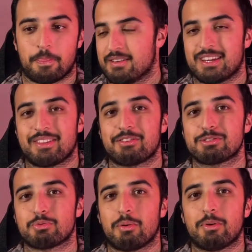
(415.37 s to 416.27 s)
Now, there
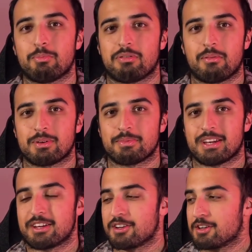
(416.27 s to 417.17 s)
is one more problem that
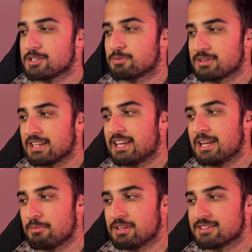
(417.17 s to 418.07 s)
I noticed with the
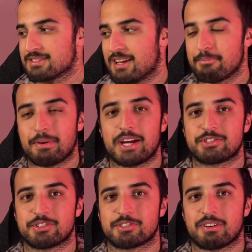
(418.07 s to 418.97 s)
Kiwi design
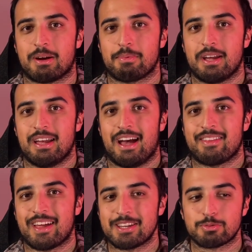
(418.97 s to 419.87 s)
battery strap,
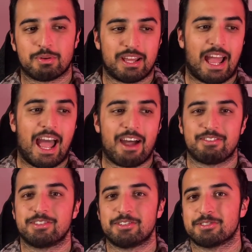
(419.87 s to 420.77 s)
and that is when I
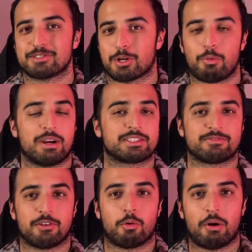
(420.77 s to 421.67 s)
haven't used the Quest
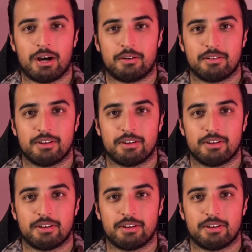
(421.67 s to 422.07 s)
for a while.